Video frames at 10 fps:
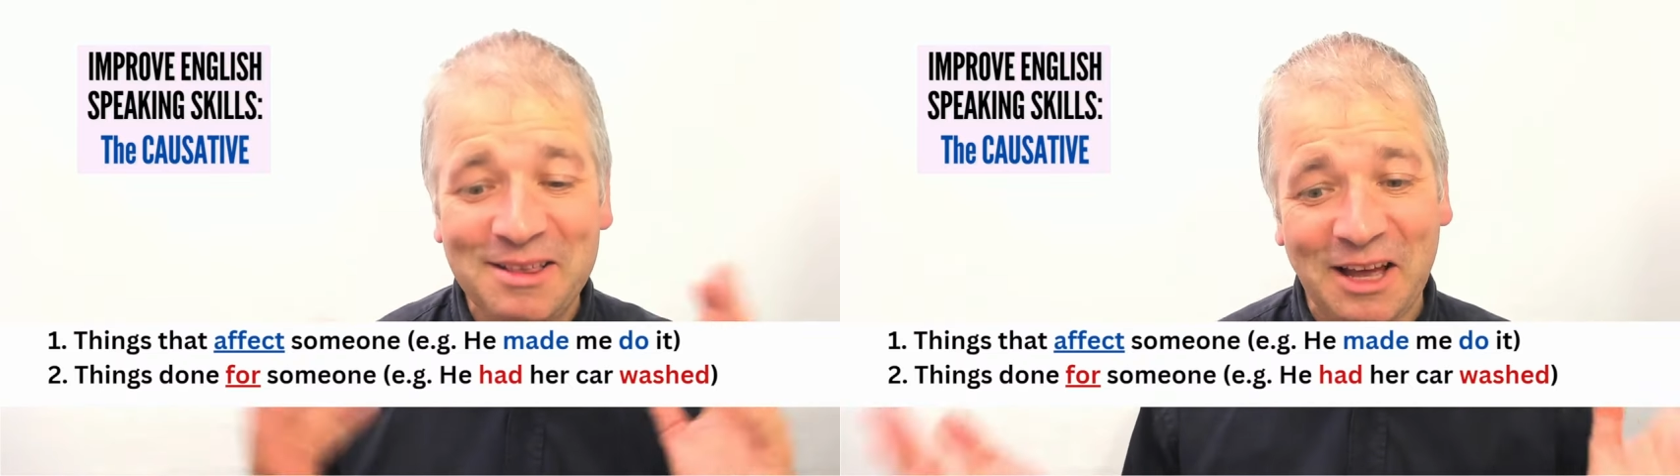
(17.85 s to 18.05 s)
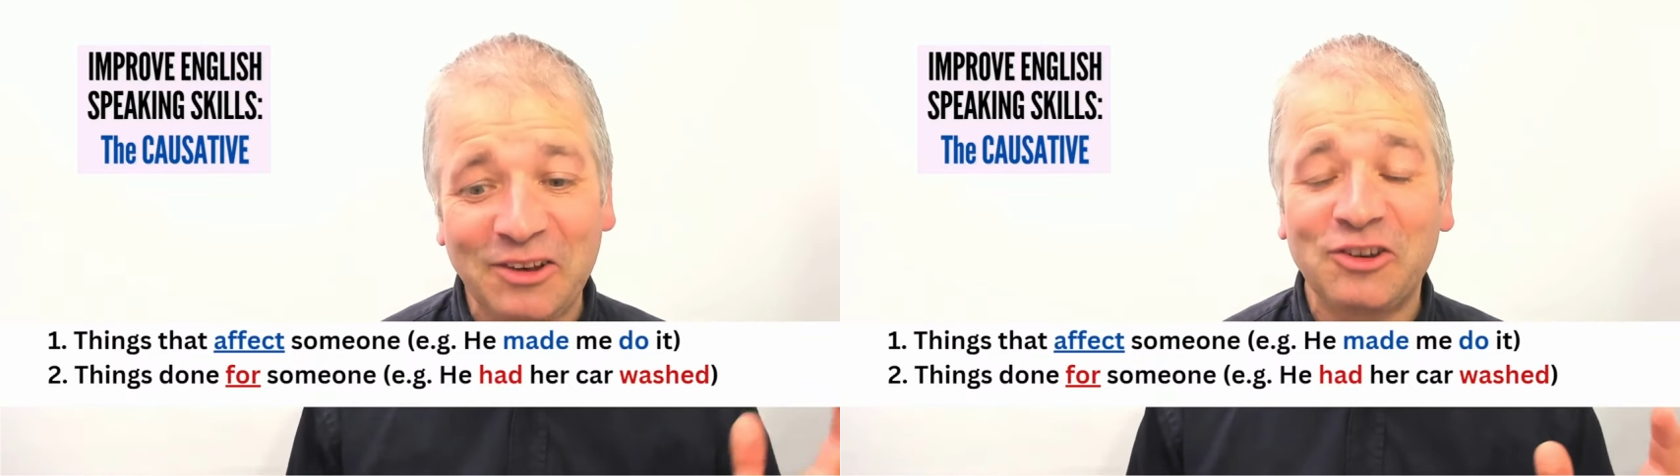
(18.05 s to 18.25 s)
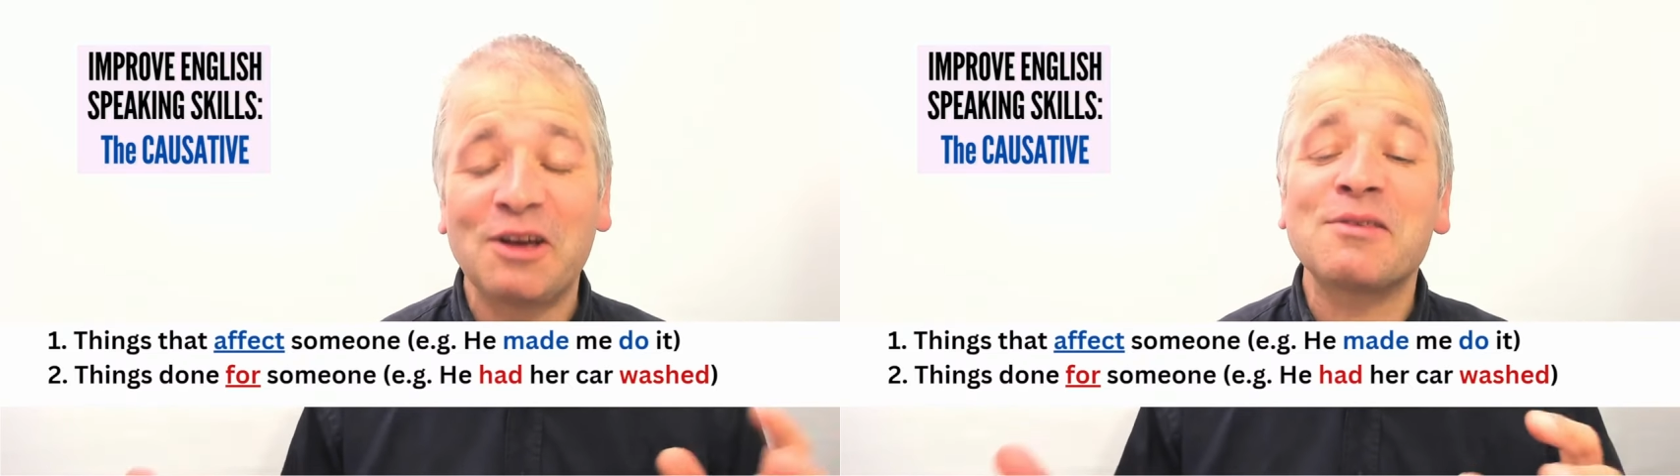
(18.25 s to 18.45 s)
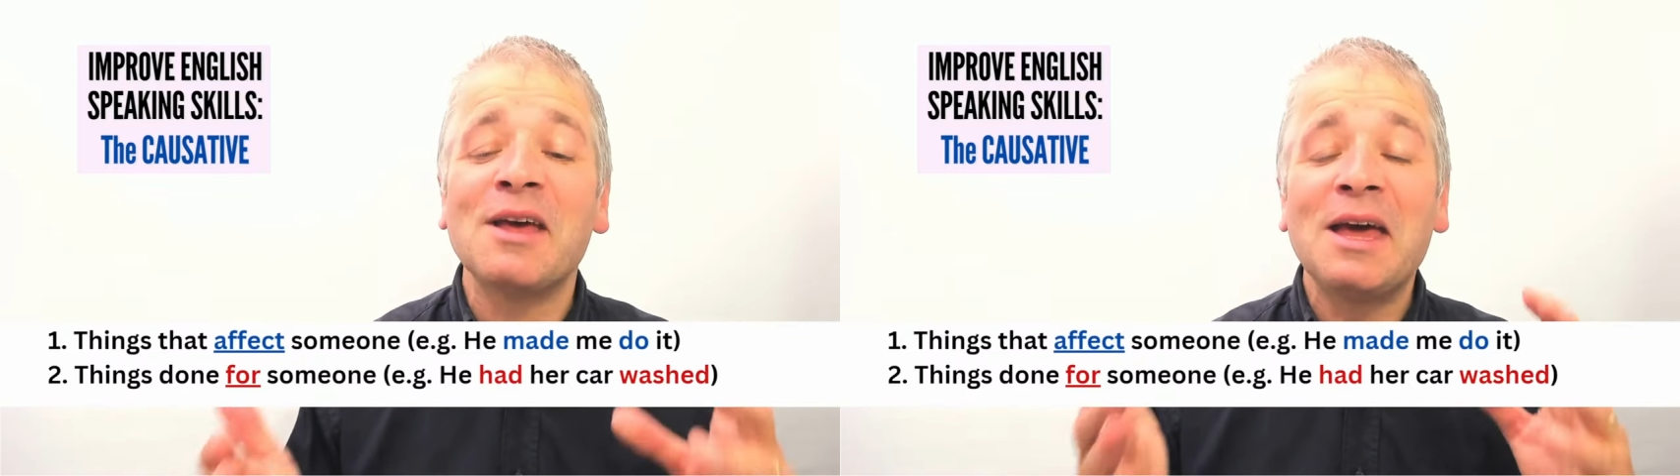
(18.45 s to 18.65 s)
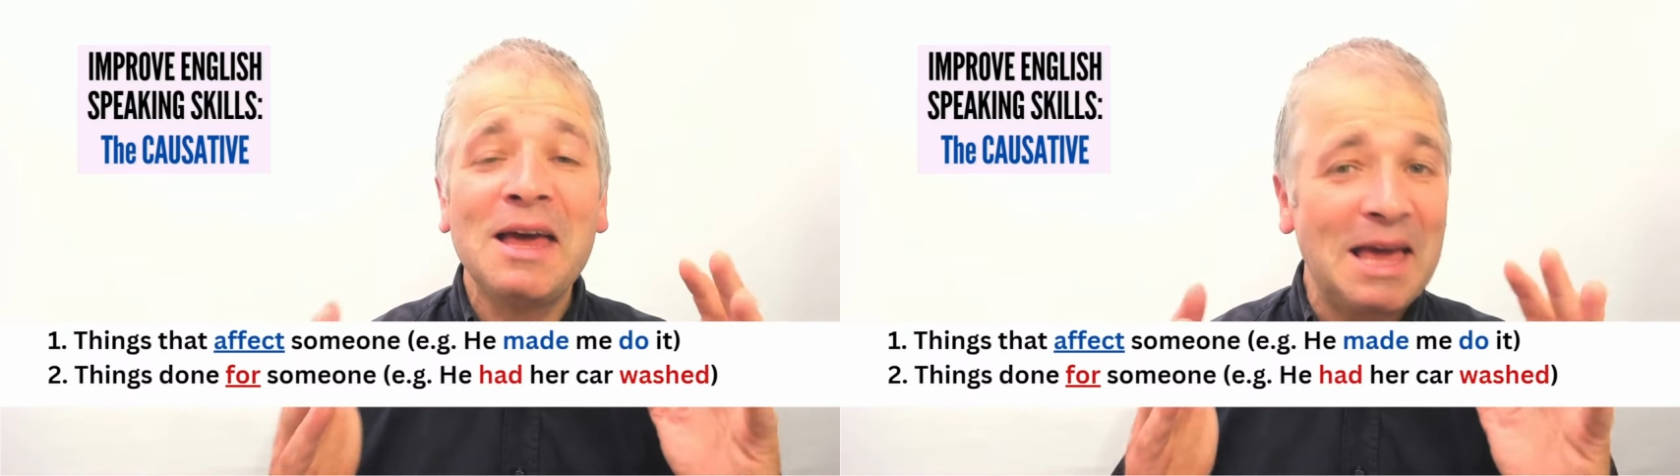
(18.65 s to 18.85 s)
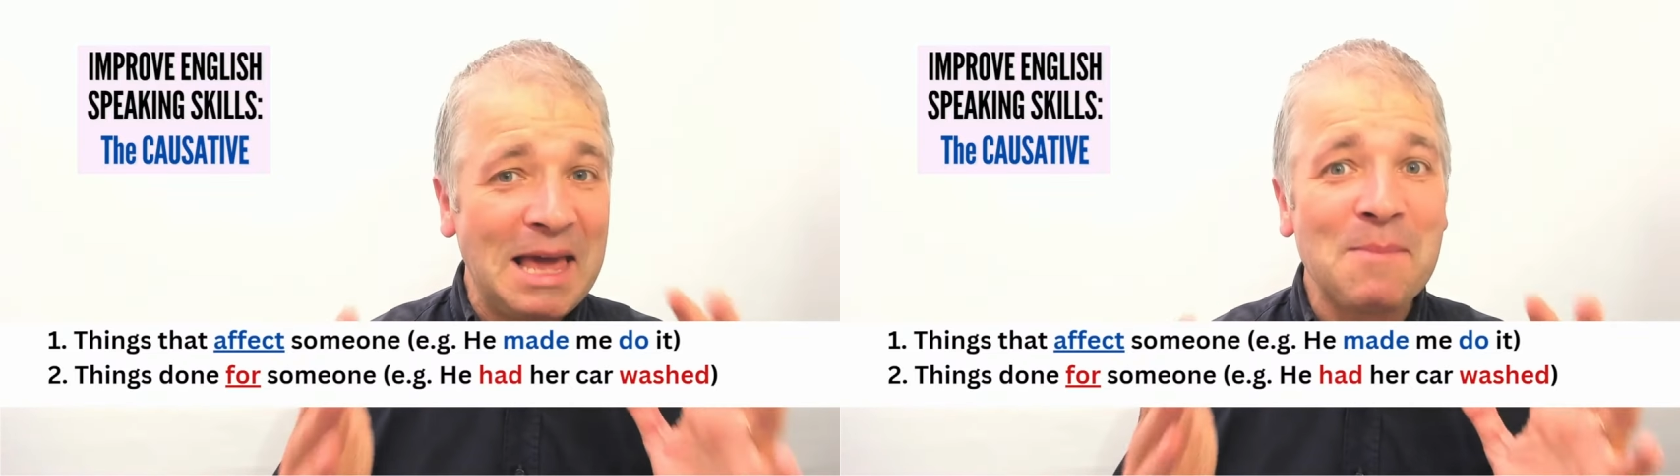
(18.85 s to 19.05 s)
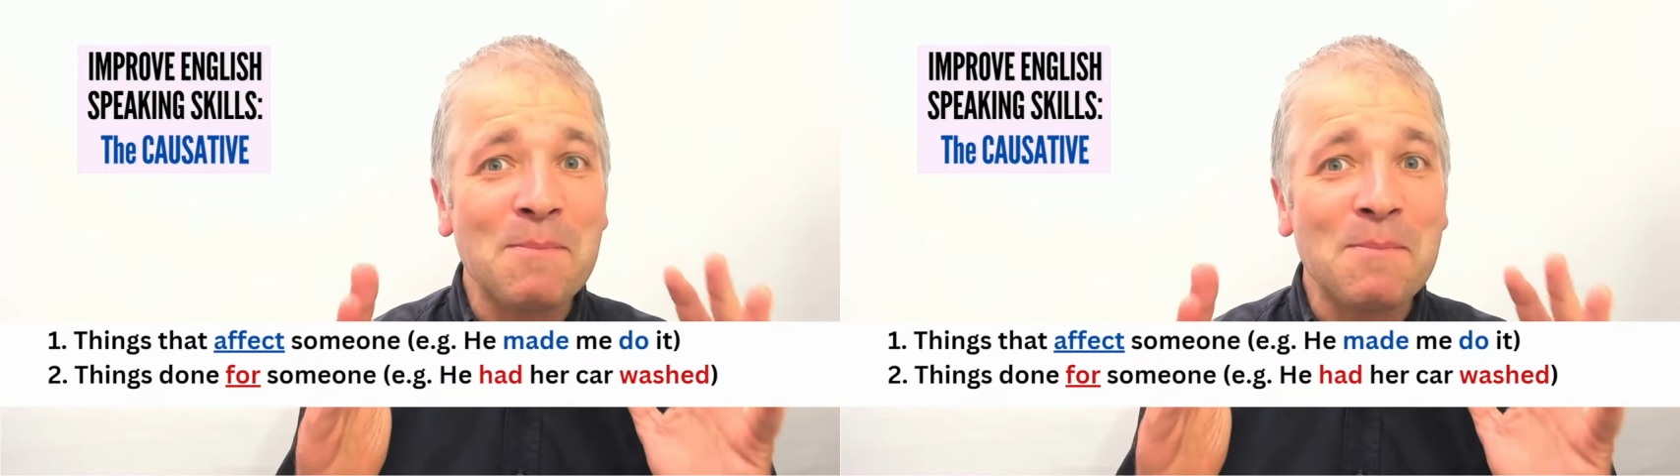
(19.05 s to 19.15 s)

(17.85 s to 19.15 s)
such as he